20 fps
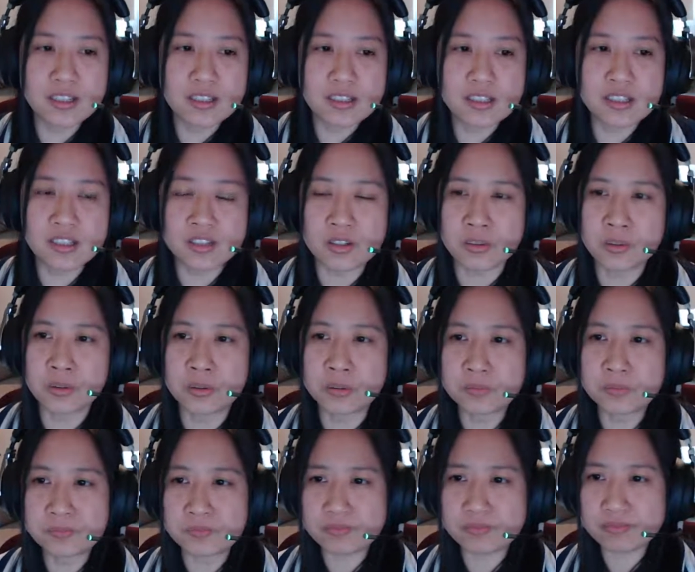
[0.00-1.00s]

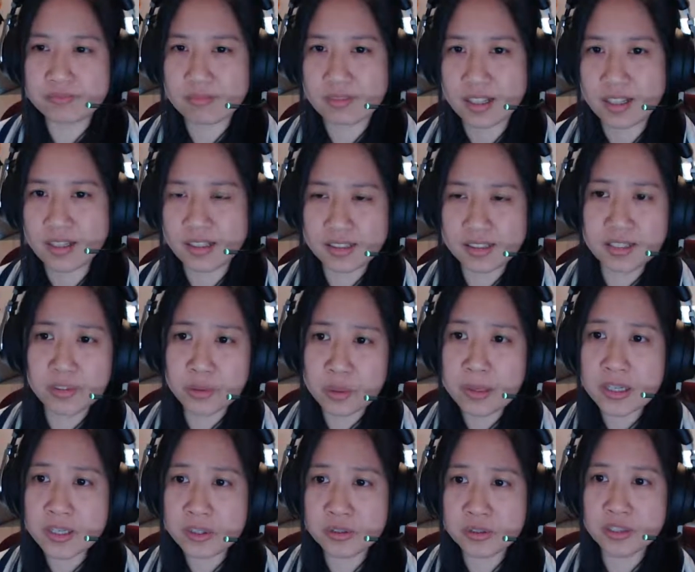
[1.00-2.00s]
So
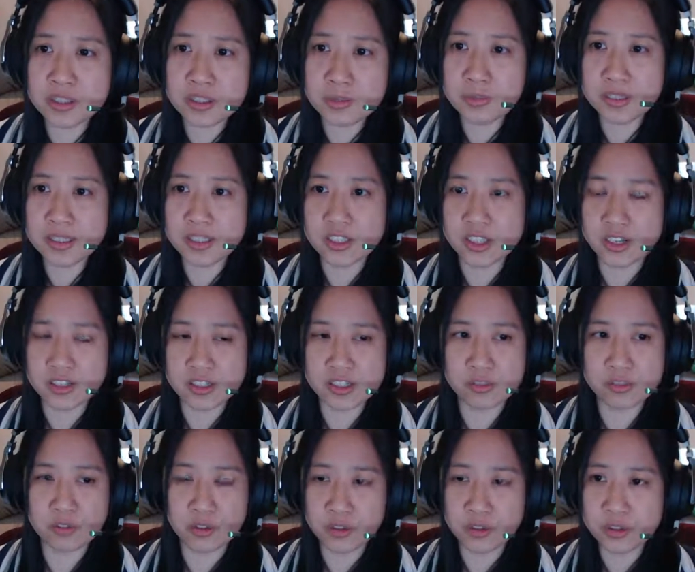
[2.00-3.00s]
Tatoeba shouldn't be
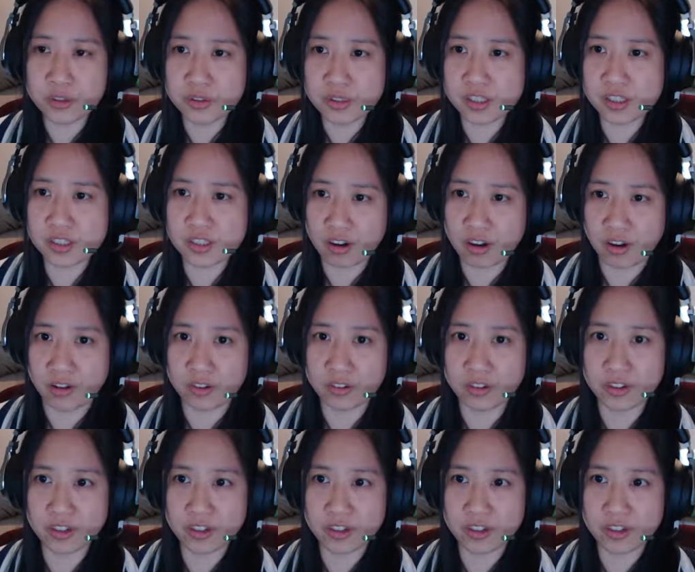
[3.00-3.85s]
just focused on